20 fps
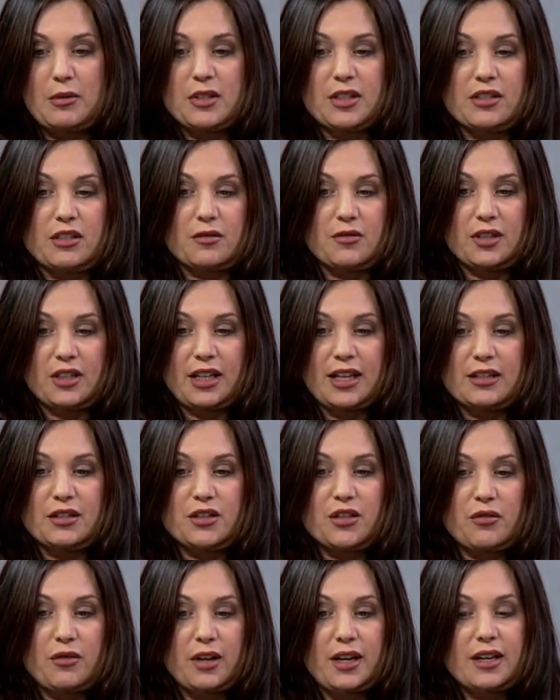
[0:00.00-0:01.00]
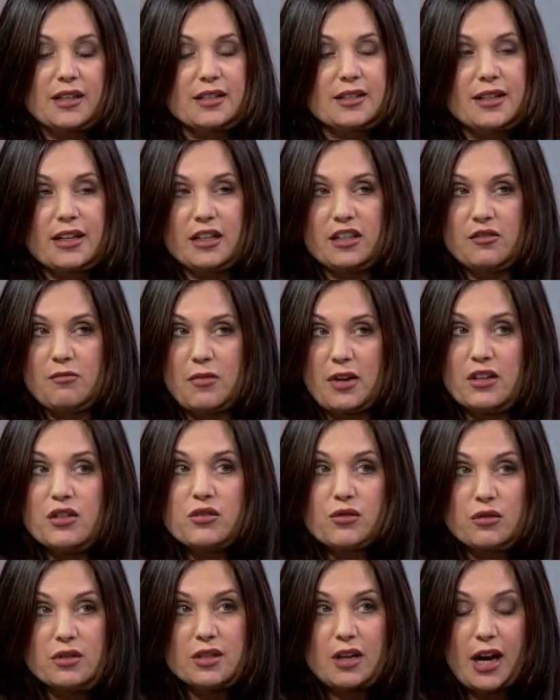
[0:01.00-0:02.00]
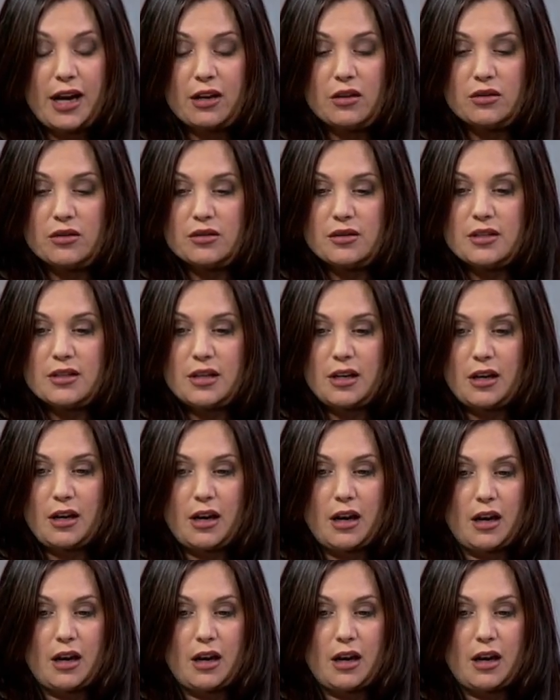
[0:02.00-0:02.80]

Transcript: absence of at least 3 consecutive menstrual cycles.